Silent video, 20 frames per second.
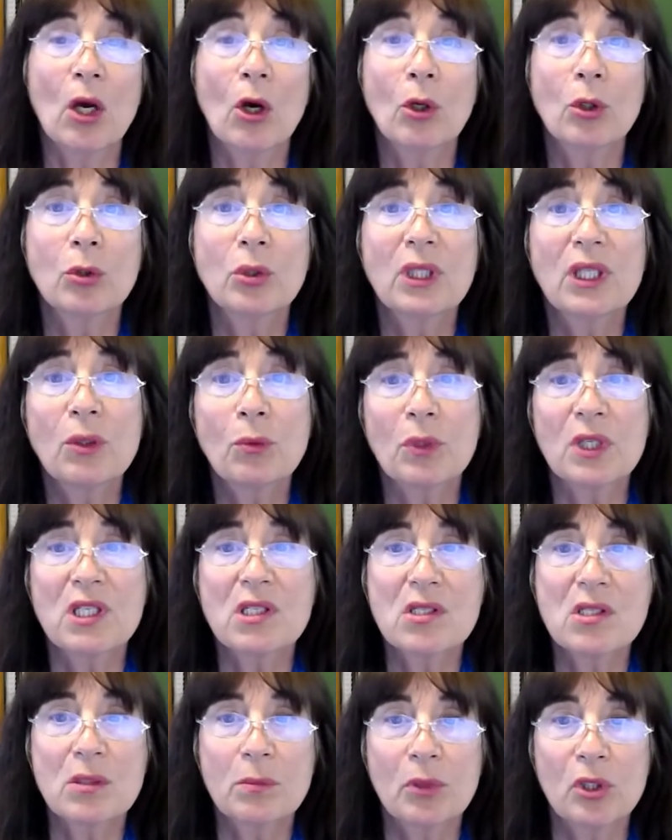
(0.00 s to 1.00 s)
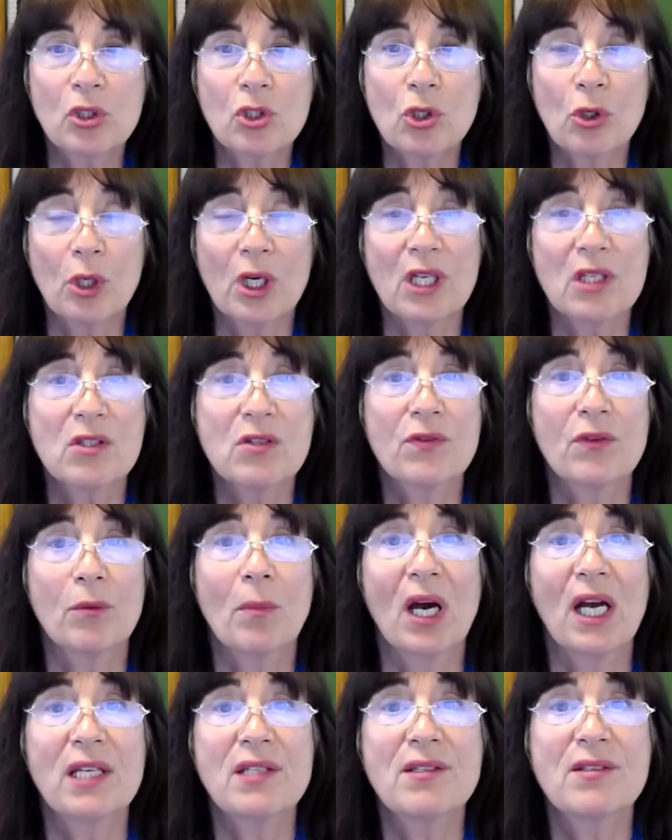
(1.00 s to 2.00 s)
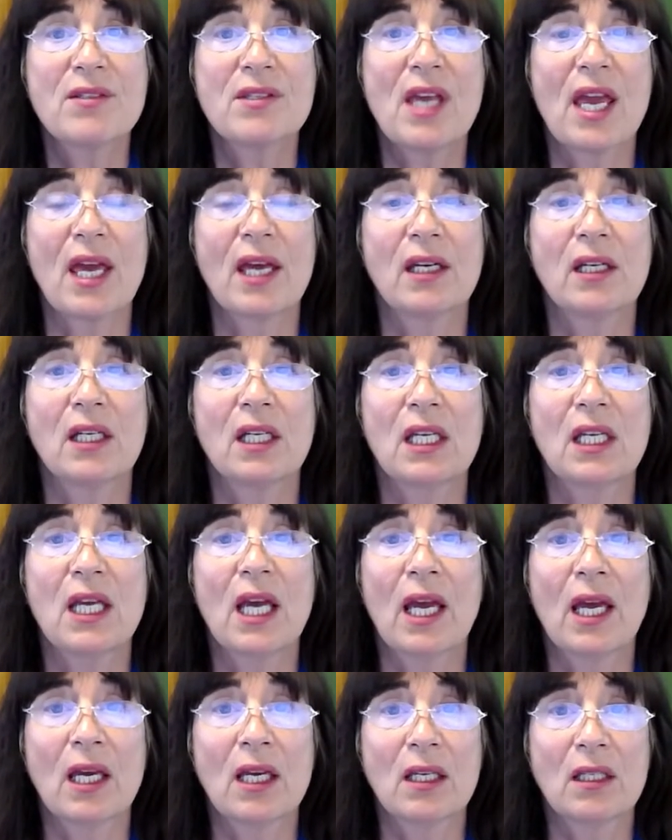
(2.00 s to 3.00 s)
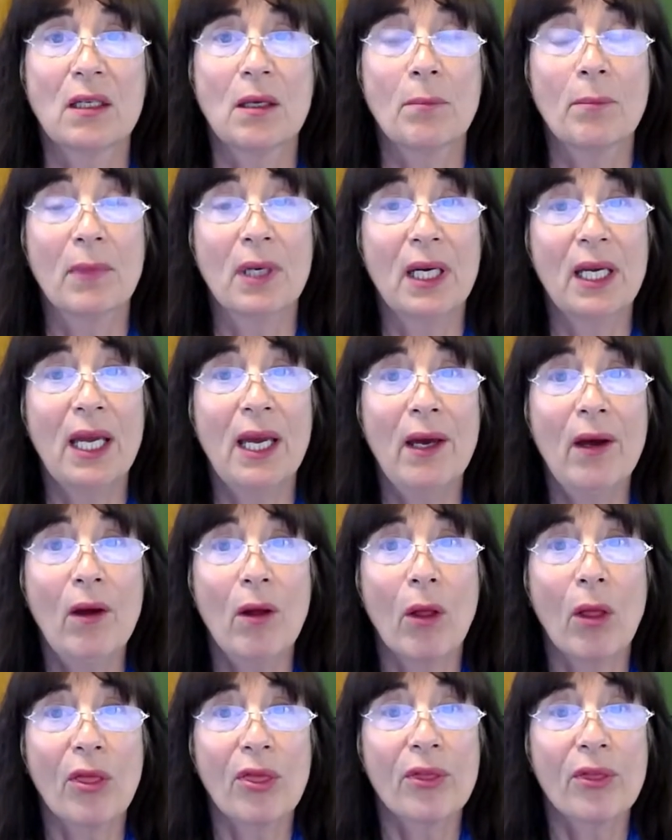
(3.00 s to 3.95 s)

only reasonable choice for my sanity and my health.